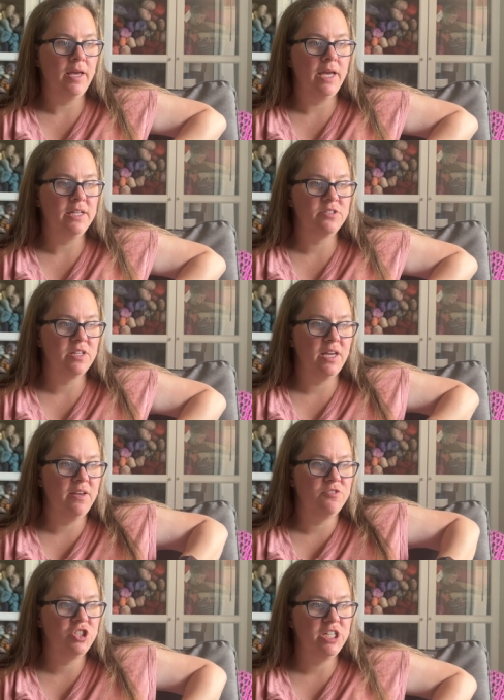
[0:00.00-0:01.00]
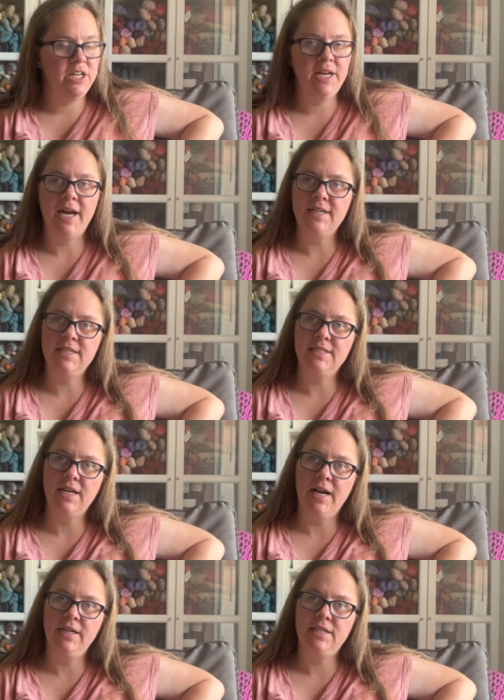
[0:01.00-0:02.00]
is if she had
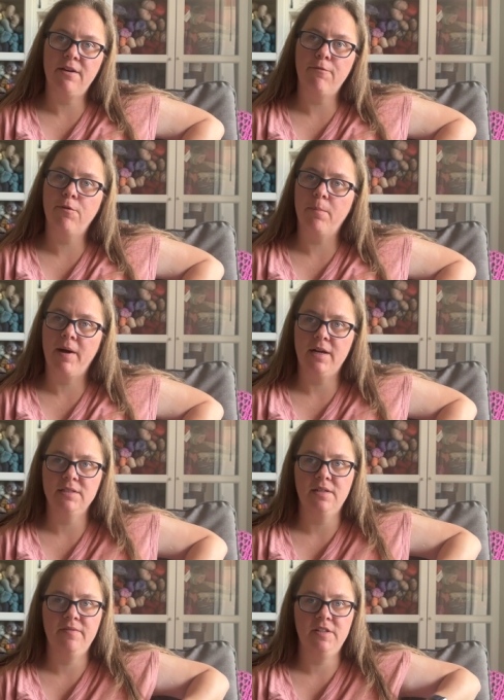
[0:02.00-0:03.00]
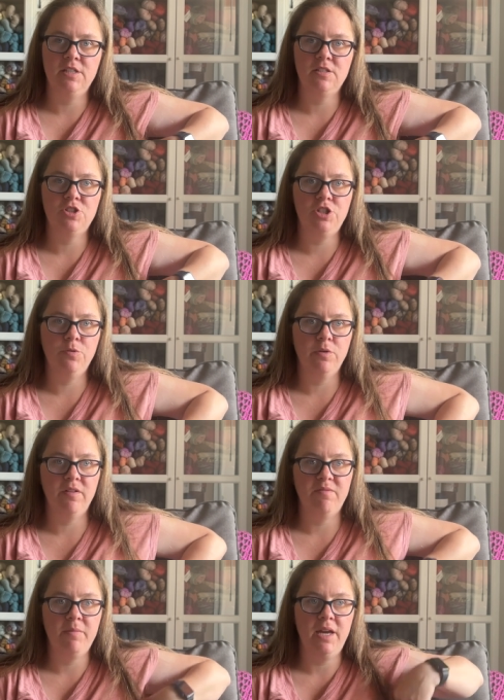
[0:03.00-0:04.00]
designed it for positive ease, she wouldn't
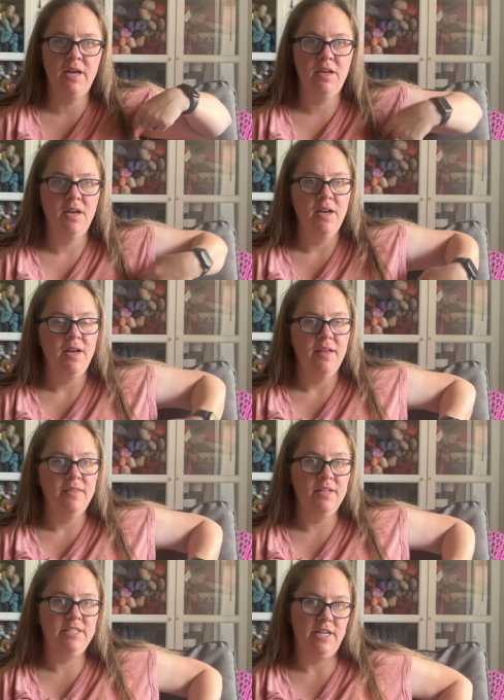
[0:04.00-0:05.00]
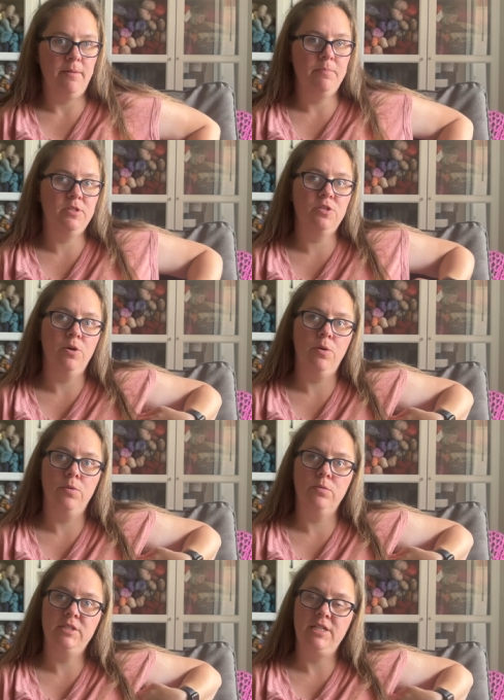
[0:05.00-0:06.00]
have made the dip
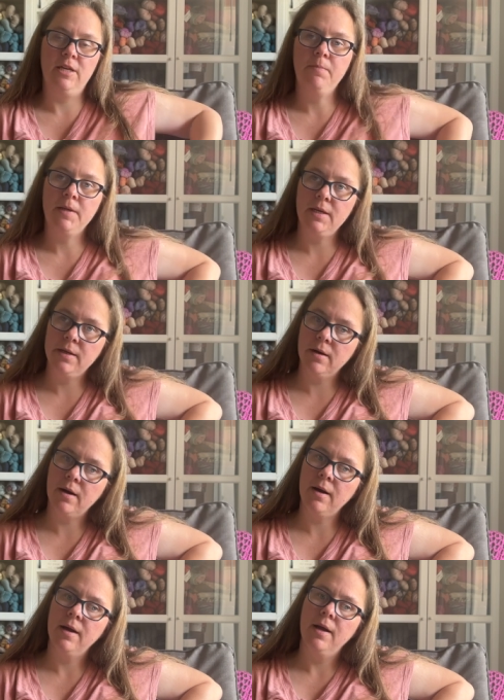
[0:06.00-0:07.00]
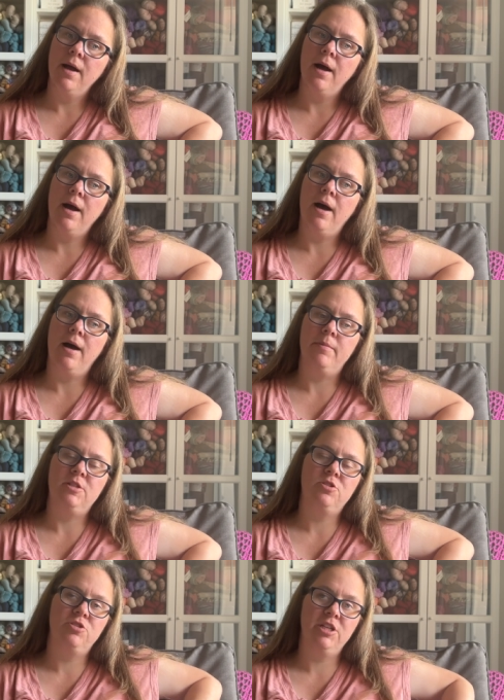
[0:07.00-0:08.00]
so deep here. Um,
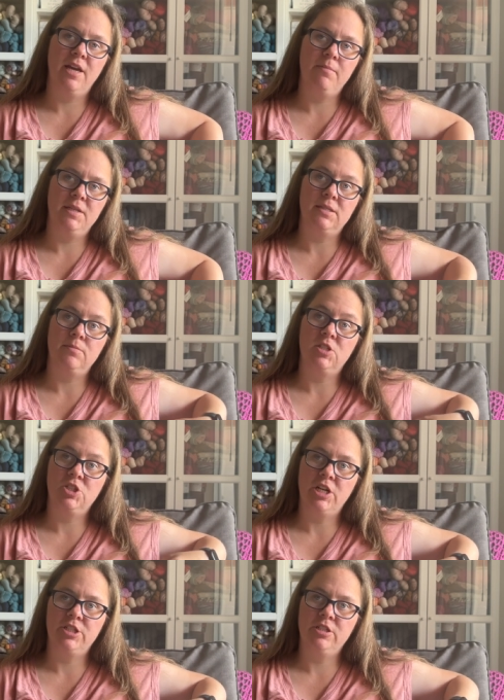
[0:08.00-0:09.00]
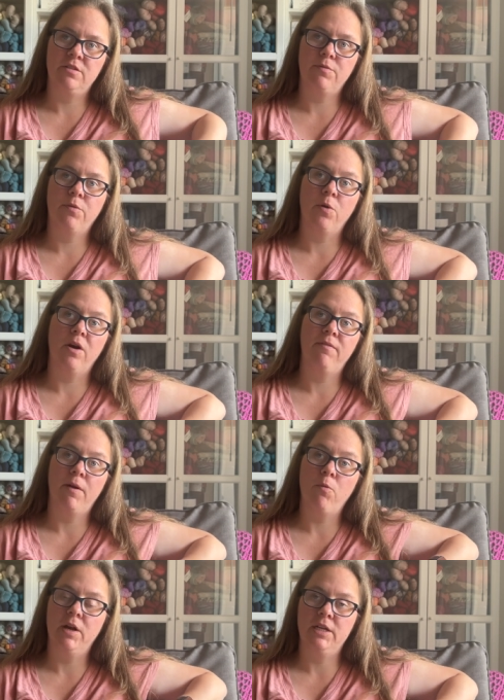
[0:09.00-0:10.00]
and so she gave me some suggestions for if
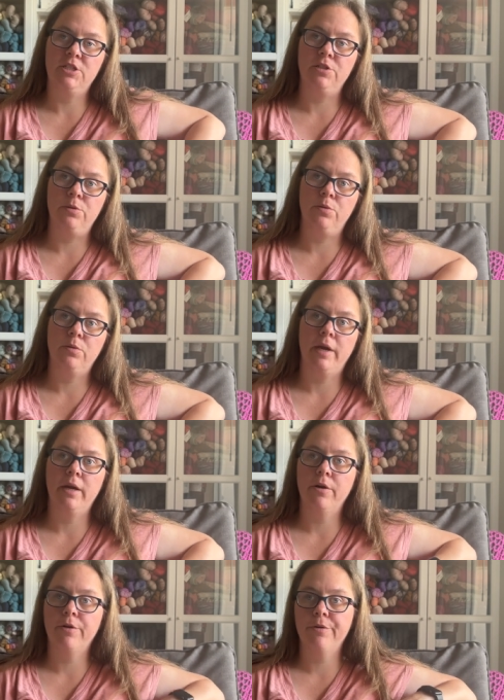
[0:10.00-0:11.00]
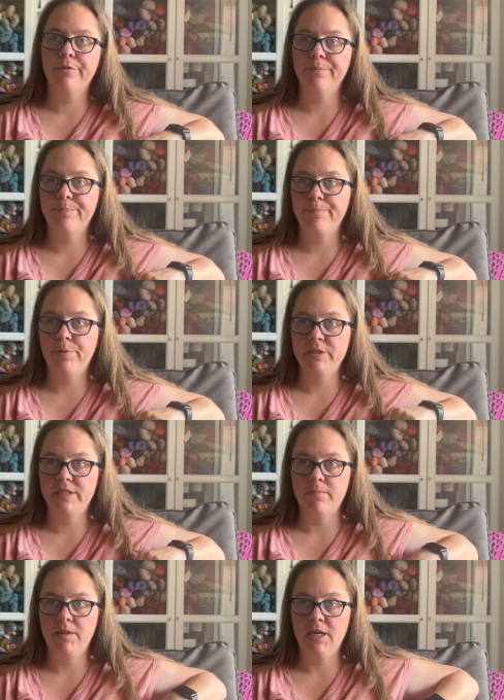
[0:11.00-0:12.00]
I wanted to like put
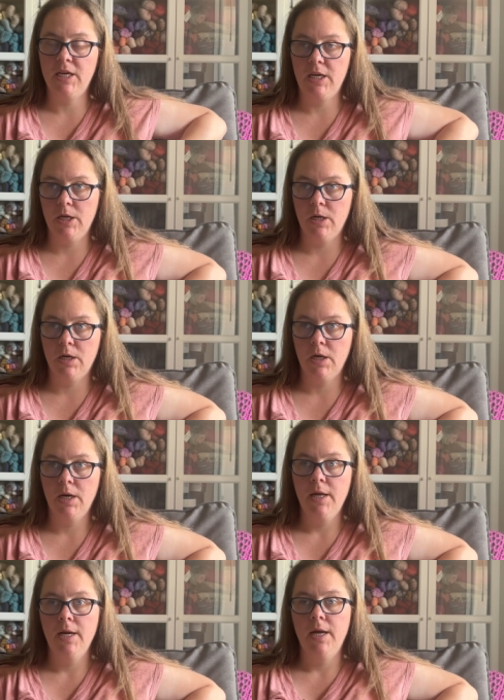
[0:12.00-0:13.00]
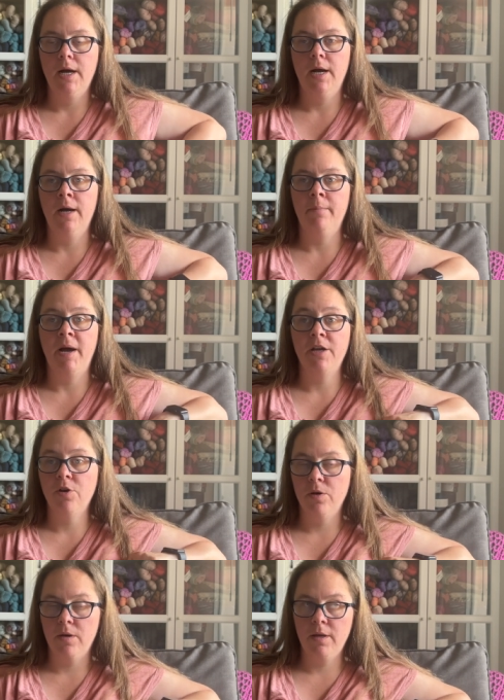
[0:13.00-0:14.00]
something here, um, I
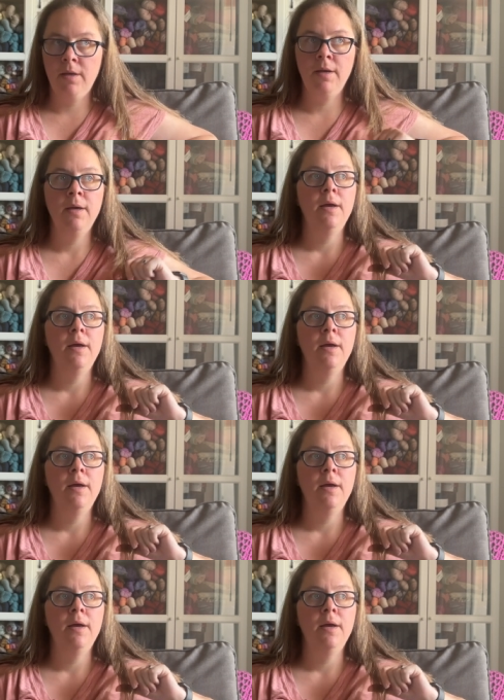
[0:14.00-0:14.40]
could.